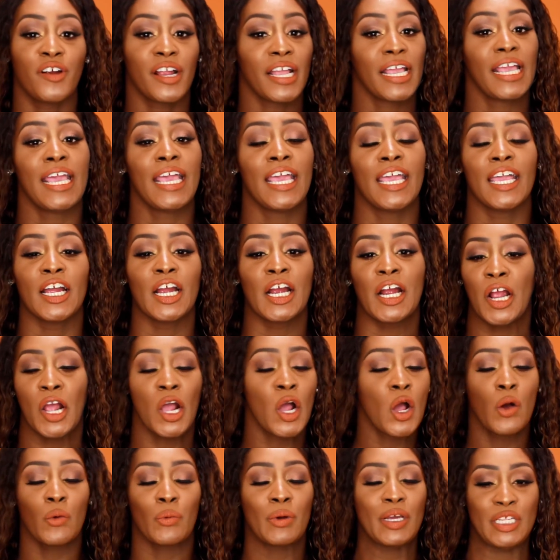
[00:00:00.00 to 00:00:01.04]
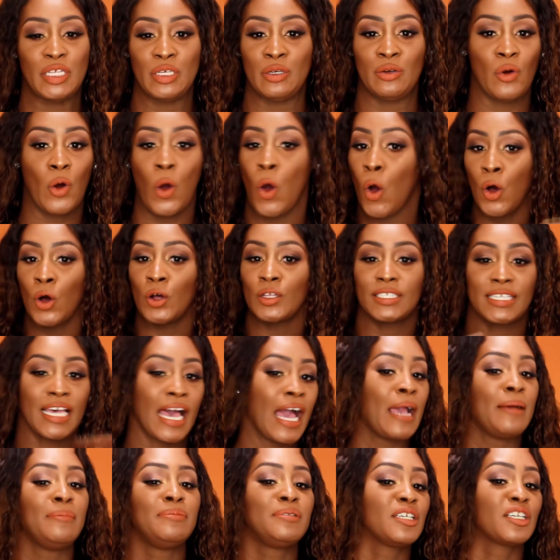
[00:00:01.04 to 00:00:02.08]
here, we do all
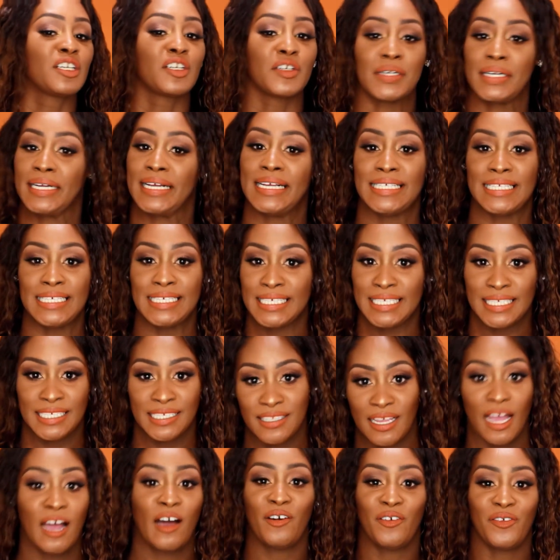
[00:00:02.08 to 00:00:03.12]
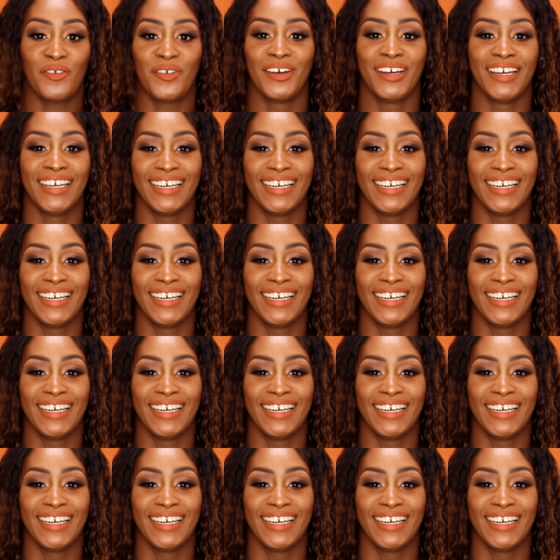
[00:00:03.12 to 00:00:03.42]
types of crazy stuff